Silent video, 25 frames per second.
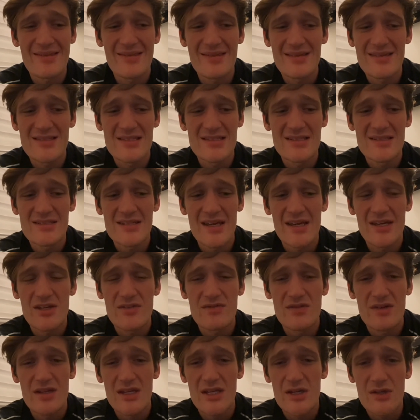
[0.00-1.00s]
this entire
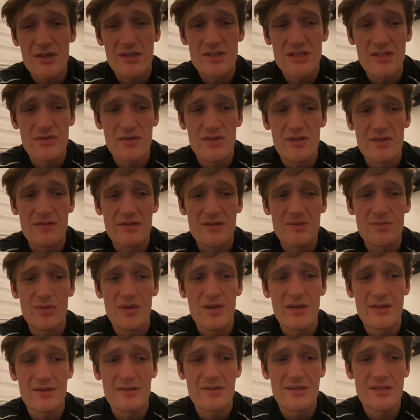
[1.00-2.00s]
video is full of
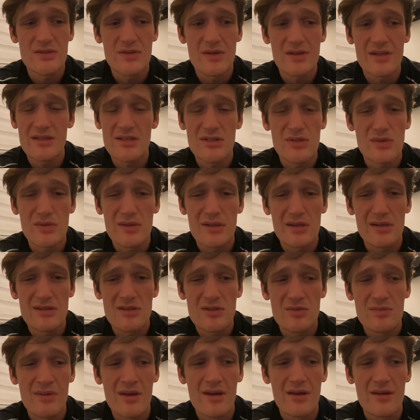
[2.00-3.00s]
spoilers, so I guess it really
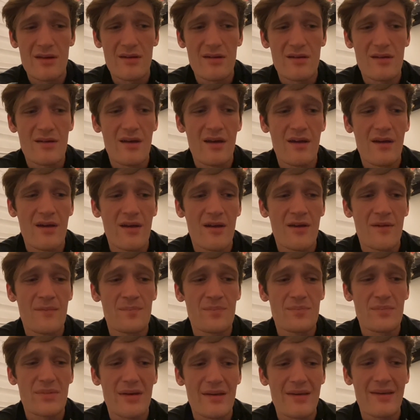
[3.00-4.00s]
doesn't matter.
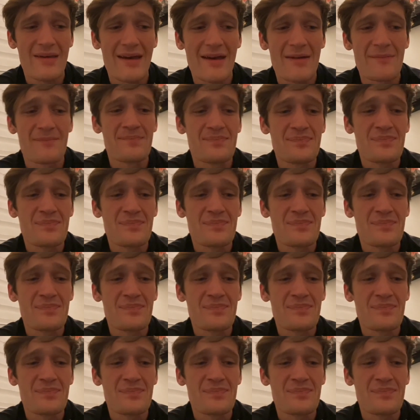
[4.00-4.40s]
Um, but yeah.